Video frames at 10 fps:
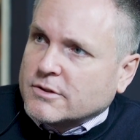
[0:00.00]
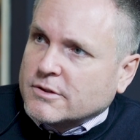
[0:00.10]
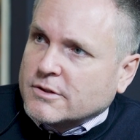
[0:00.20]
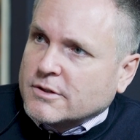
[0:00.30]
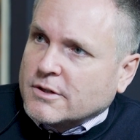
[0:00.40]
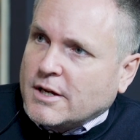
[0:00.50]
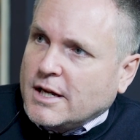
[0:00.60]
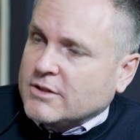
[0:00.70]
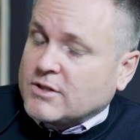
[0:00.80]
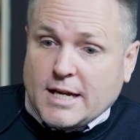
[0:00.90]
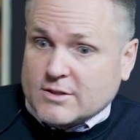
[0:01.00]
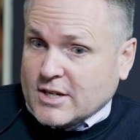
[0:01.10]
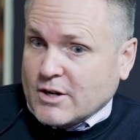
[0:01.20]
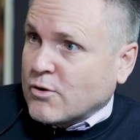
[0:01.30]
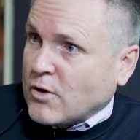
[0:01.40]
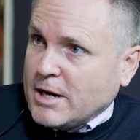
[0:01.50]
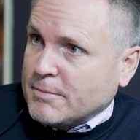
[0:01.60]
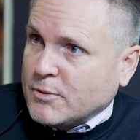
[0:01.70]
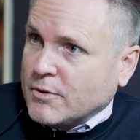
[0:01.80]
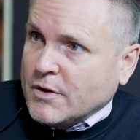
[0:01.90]
That's incredible. It's
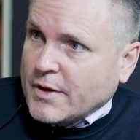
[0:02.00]
incredible.